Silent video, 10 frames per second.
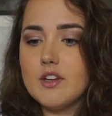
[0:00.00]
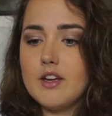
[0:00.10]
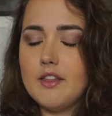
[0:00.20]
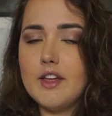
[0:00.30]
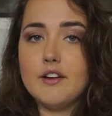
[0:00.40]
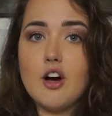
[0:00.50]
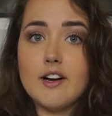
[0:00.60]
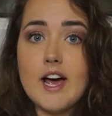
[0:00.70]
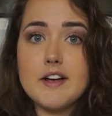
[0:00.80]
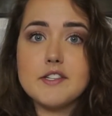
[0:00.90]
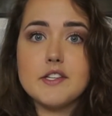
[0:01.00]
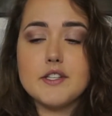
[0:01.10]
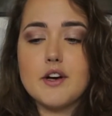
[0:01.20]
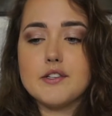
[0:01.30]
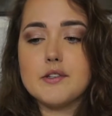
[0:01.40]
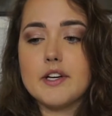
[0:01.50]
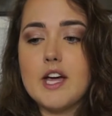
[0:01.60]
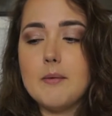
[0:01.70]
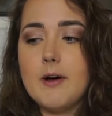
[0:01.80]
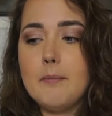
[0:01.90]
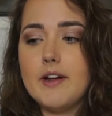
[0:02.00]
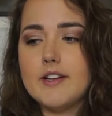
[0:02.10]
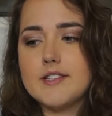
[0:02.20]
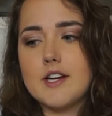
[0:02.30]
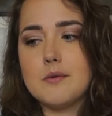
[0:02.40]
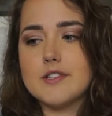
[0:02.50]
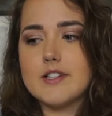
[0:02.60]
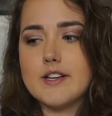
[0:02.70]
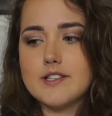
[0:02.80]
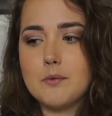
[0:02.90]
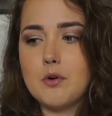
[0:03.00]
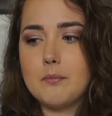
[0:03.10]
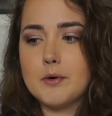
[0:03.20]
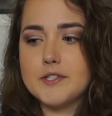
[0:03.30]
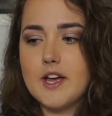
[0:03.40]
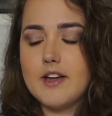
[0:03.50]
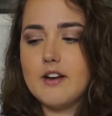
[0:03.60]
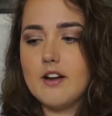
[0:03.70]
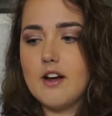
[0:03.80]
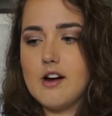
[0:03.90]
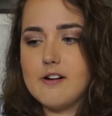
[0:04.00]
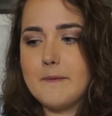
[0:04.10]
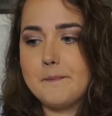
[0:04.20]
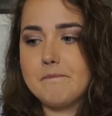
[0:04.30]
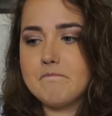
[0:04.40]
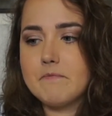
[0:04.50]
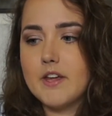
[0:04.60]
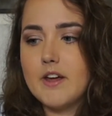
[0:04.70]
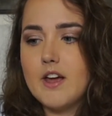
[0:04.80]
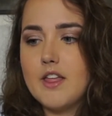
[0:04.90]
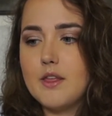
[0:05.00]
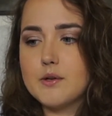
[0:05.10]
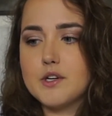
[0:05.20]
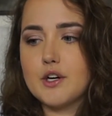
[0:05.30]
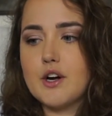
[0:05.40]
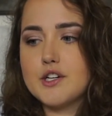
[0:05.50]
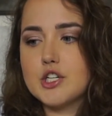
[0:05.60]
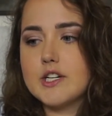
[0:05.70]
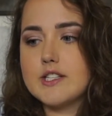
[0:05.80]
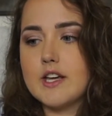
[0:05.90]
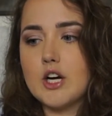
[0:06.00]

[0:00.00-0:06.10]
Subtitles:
And then Caucasus also came up, and it said it was less than 1%. Those are countries like